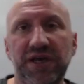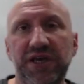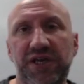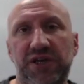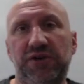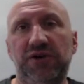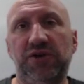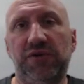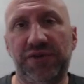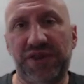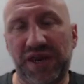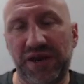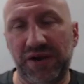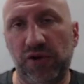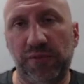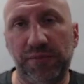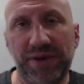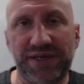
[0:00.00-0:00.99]
They're
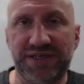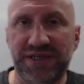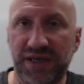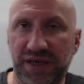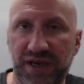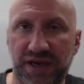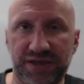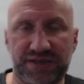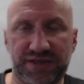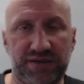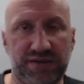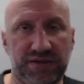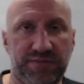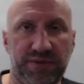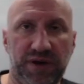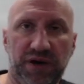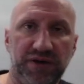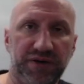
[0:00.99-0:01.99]
not meeting customer
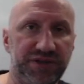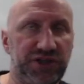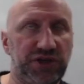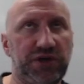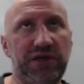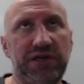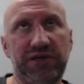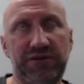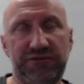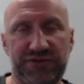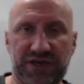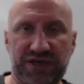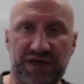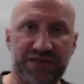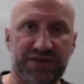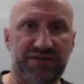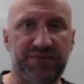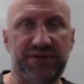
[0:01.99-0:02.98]
demand. You're going to lose
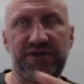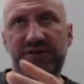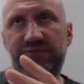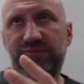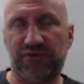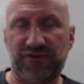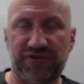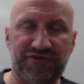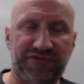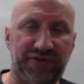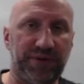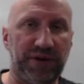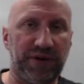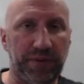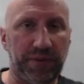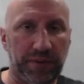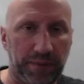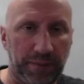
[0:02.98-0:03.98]
customers, profit, blah,
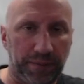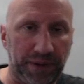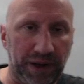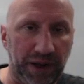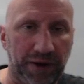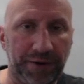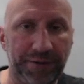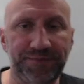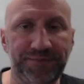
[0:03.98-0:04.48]
blah, blah, blah.